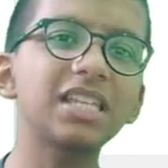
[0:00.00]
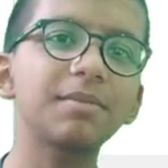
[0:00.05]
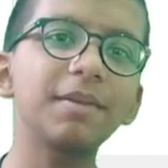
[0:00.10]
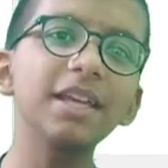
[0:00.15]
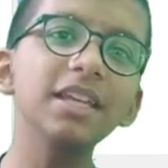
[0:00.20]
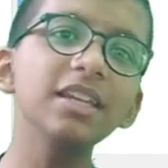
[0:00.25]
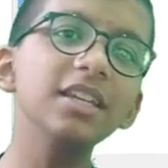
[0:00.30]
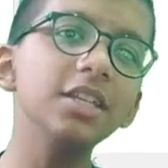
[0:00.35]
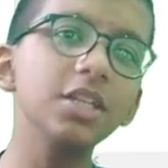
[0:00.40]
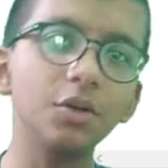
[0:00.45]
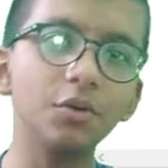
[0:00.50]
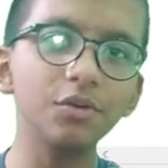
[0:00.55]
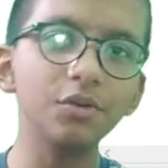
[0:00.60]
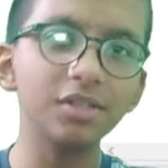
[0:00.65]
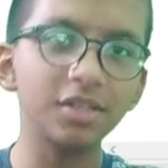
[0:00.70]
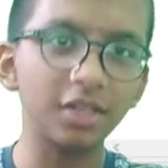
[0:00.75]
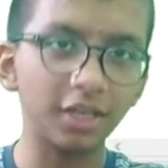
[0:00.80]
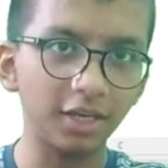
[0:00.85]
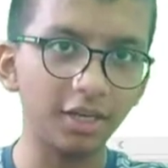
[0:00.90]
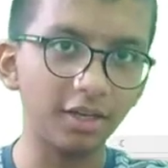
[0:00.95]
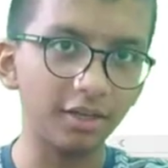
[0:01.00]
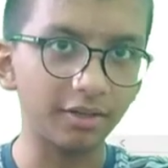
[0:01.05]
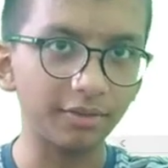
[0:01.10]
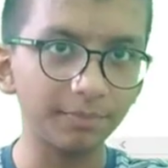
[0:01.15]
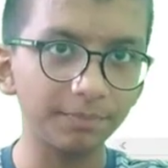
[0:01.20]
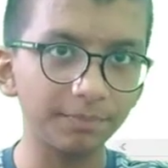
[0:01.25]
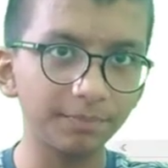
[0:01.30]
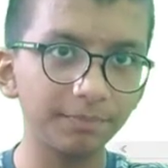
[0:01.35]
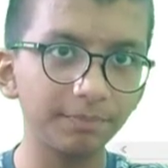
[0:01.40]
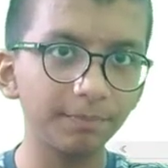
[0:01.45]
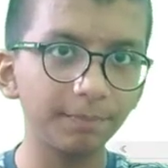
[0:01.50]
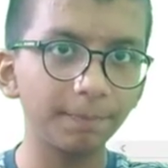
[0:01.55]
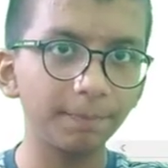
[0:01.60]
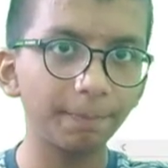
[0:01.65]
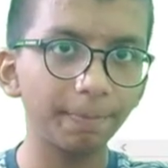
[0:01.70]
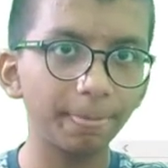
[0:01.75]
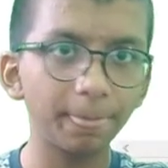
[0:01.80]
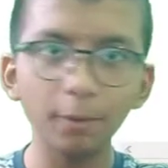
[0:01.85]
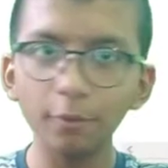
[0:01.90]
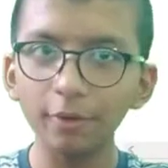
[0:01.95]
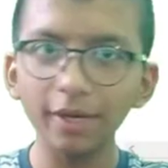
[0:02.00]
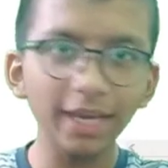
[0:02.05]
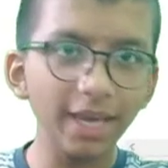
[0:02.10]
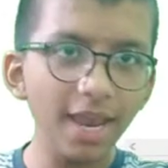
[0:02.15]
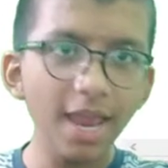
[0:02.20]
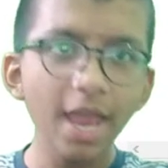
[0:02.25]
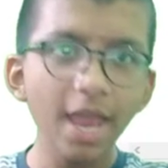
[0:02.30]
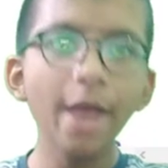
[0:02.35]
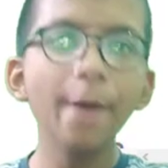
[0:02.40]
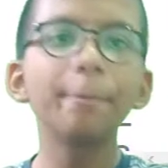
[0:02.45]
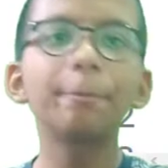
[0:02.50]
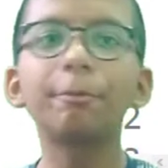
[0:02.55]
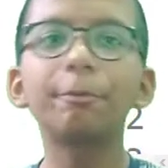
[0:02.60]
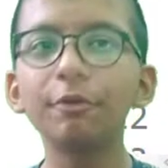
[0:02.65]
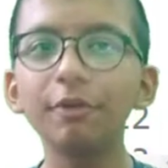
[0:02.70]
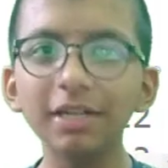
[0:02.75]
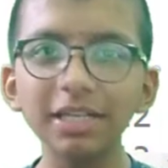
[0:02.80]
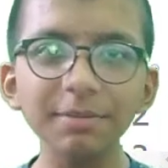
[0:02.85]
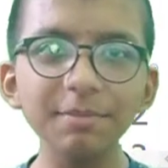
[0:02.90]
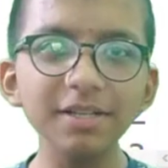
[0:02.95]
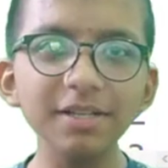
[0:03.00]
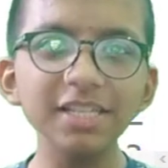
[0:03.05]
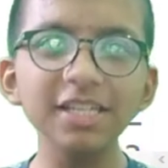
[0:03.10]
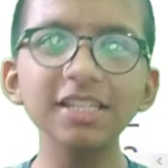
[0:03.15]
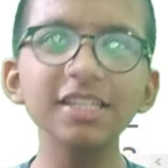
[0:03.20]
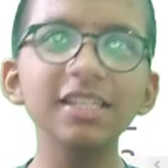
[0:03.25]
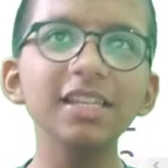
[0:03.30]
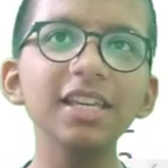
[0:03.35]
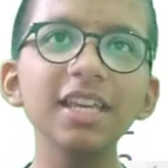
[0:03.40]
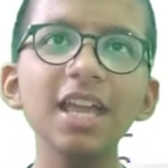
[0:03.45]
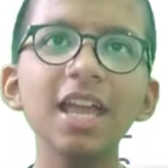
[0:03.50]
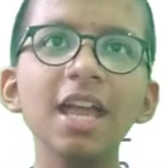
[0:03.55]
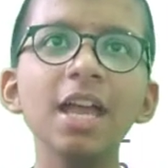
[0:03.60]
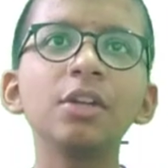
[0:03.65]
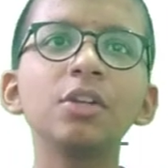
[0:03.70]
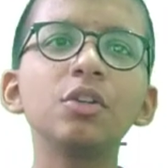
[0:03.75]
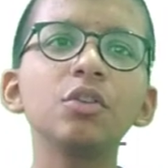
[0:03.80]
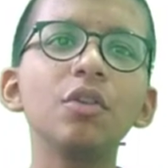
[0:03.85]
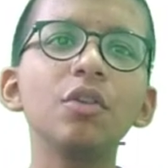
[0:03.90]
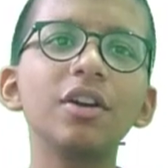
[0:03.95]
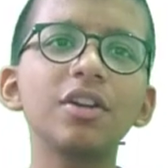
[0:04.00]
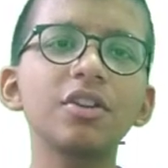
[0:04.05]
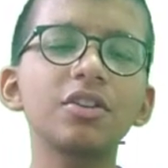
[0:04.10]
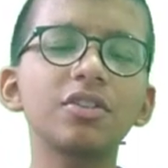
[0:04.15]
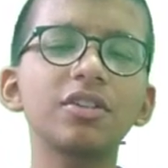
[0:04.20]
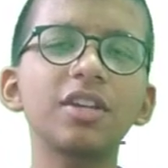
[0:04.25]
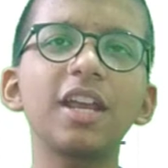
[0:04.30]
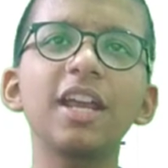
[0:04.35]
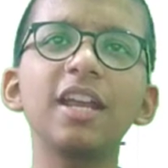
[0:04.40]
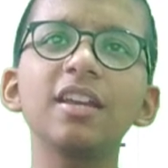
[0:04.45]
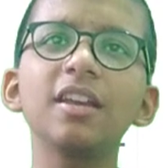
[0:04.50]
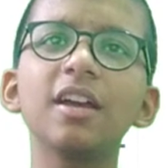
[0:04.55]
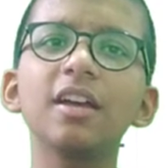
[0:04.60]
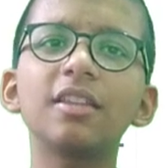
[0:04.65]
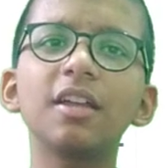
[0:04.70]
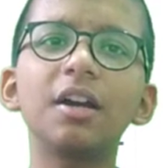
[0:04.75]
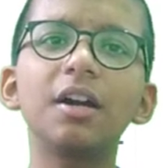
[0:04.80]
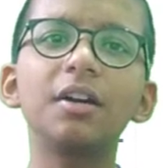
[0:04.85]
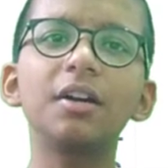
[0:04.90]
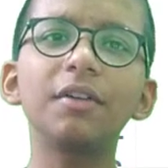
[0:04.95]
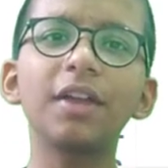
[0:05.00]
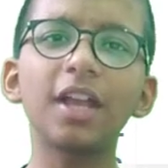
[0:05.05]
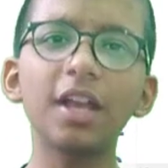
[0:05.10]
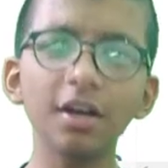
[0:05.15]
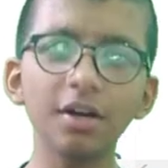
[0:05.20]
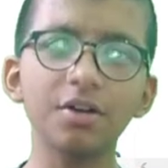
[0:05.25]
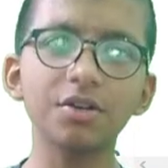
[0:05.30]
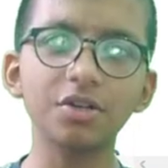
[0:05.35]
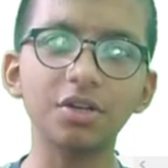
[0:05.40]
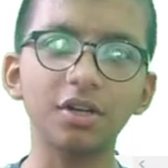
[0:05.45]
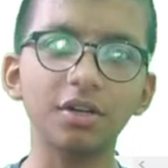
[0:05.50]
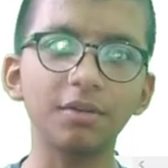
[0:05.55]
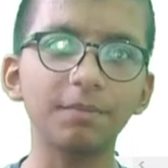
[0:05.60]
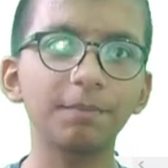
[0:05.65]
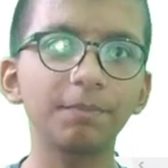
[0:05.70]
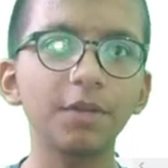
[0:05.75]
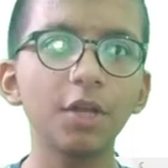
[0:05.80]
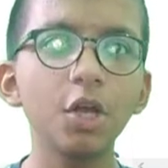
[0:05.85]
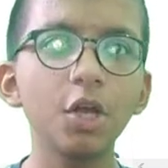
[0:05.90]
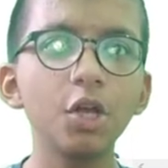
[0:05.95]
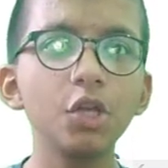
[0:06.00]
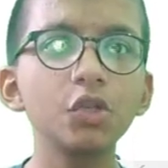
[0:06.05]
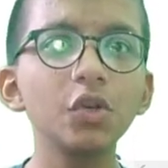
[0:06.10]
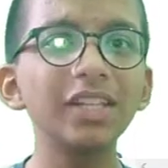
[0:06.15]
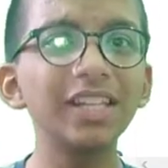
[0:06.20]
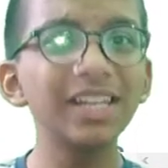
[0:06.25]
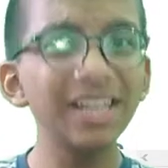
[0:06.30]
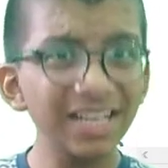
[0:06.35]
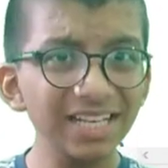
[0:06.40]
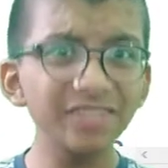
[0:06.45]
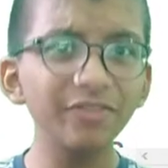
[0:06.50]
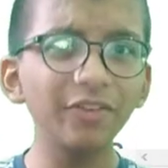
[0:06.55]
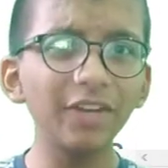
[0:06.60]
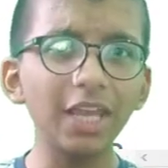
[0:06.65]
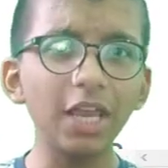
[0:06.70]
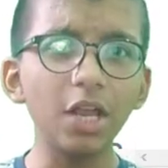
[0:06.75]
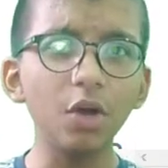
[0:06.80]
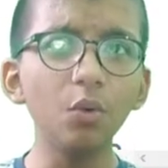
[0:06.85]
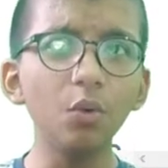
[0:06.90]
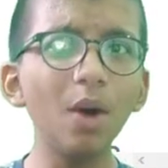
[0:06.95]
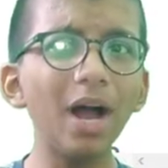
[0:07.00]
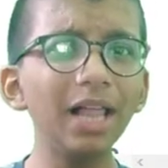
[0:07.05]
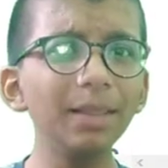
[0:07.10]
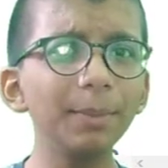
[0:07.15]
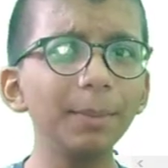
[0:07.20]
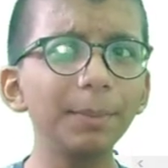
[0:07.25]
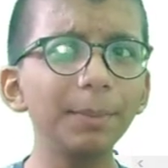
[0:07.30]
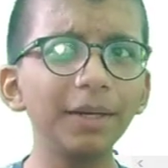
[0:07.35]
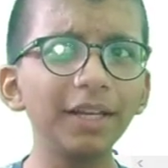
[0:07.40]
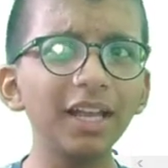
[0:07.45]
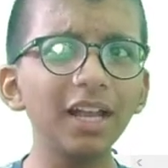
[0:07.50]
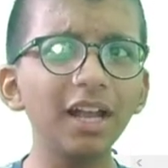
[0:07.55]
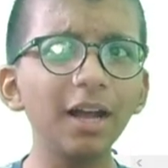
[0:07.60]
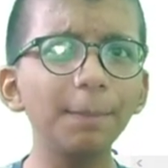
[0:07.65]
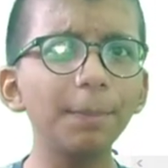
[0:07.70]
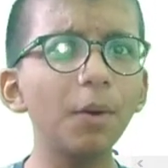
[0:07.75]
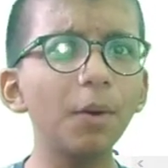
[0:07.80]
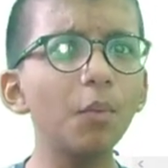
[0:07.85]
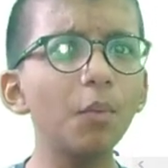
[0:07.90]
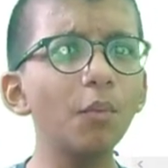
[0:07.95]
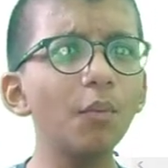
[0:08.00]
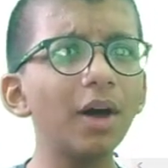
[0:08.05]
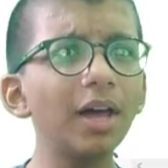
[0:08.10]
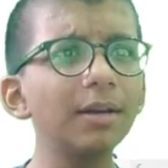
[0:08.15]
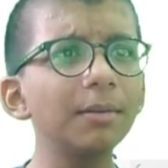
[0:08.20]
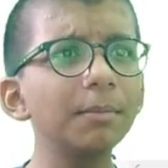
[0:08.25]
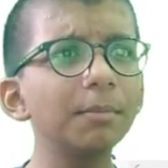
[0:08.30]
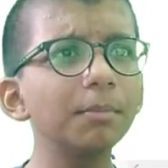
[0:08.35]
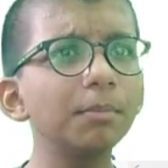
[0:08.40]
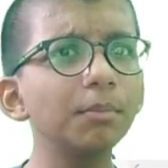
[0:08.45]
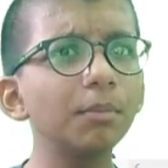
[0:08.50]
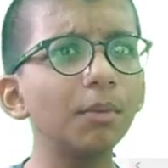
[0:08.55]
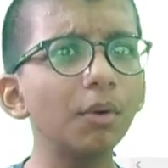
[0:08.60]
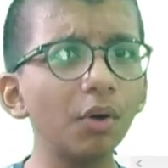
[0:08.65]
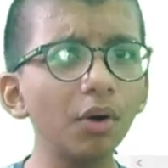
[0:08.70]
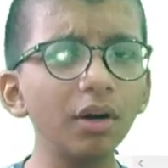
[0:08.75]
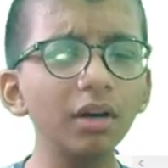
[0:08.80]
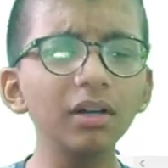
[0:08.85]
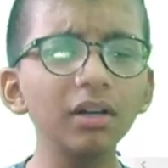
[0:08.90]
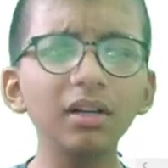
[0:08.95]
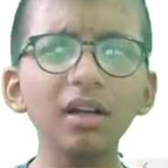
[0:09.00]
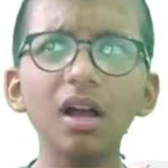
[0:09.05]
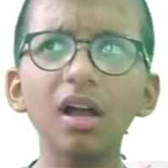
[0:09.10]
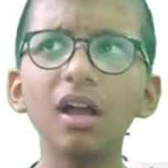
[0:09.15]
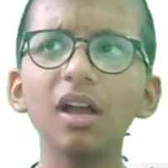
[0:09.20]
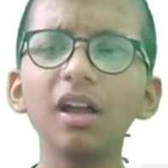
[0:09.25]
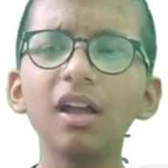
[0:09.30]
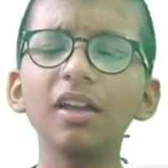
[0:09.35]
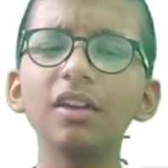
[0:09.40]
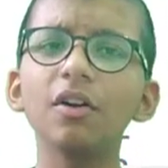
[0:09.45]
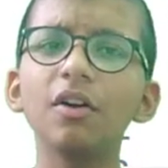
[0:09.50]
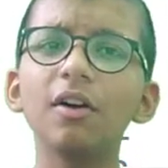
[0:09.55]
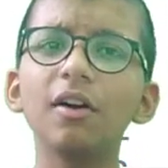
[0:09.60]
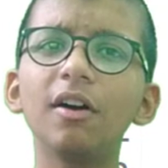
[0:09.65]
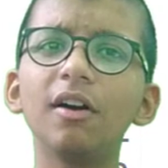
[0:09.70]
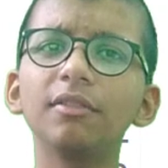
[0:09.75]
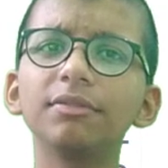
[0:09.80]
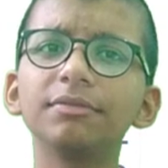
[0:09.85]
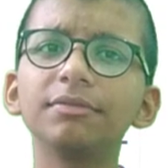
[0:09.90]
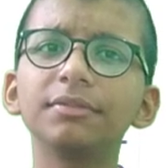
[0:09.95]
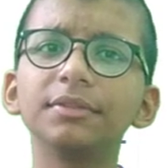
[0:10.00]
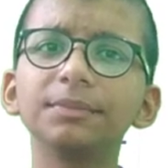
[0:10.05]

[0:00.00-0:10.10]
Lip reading: been used here. Okay, pretty much easy to understand the recursion. So in the next video, I'll be bringing up one more kind of